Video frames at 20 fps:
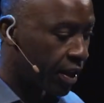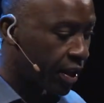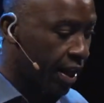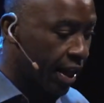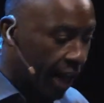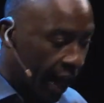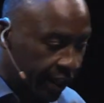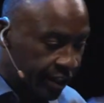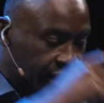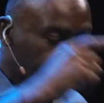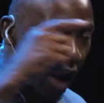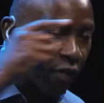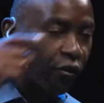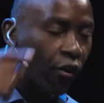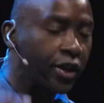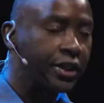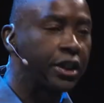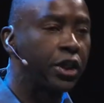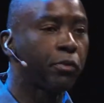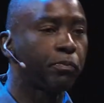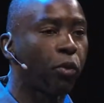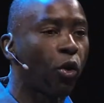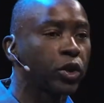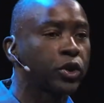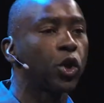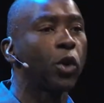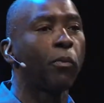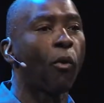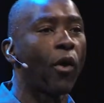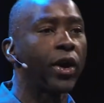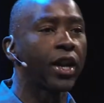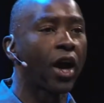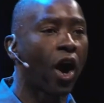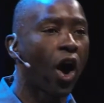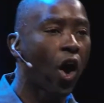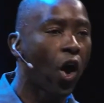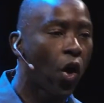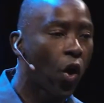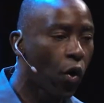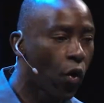And software
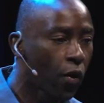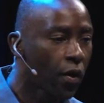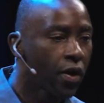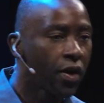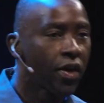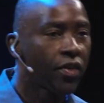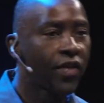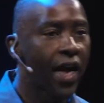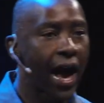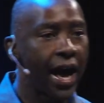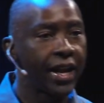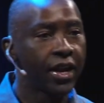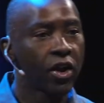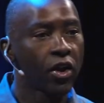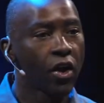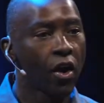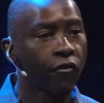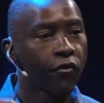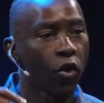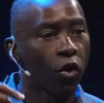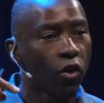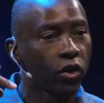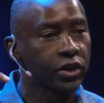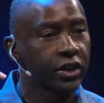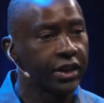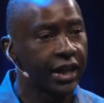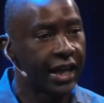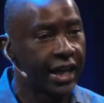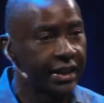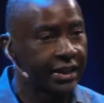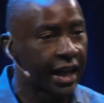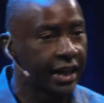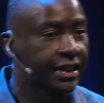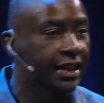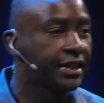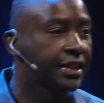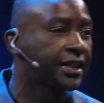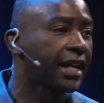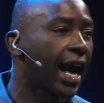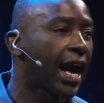2.0 then, of course, is, as I
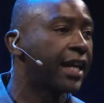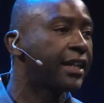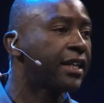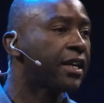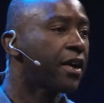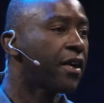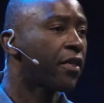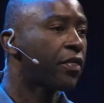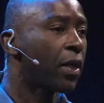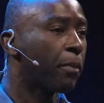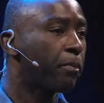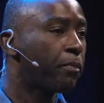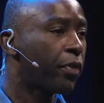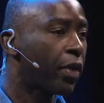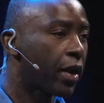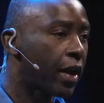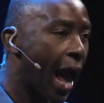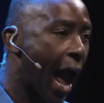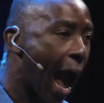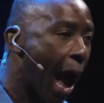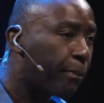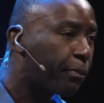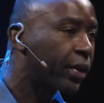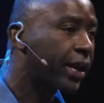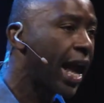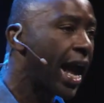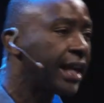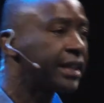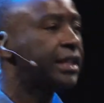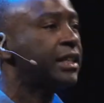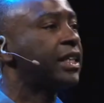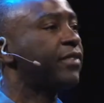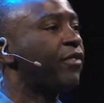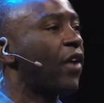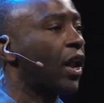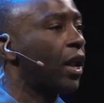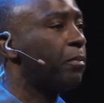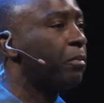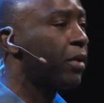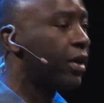said, the application
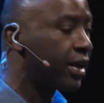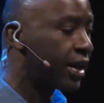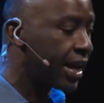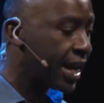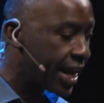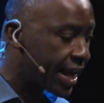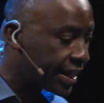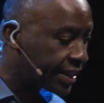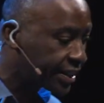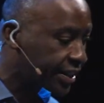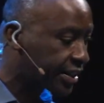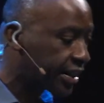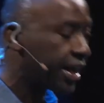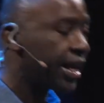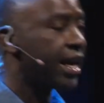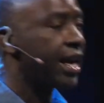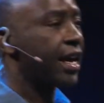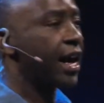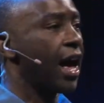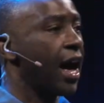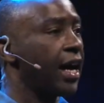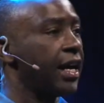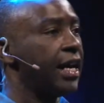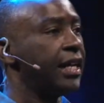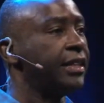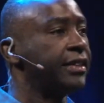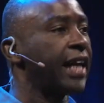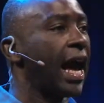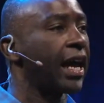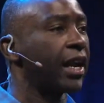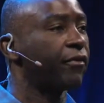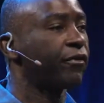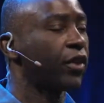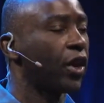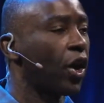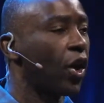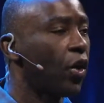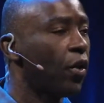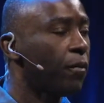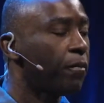development is data
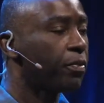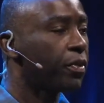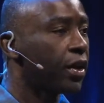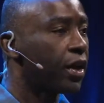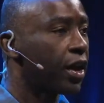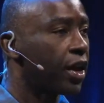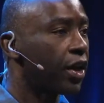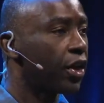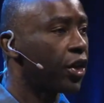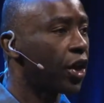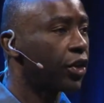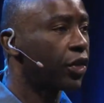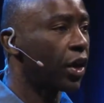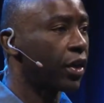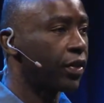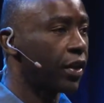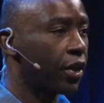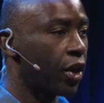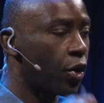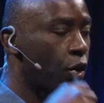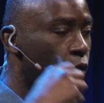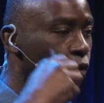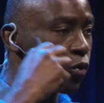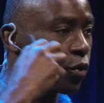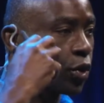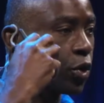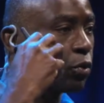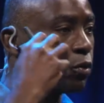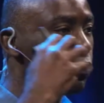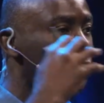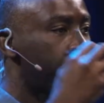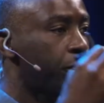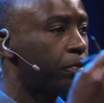flow. You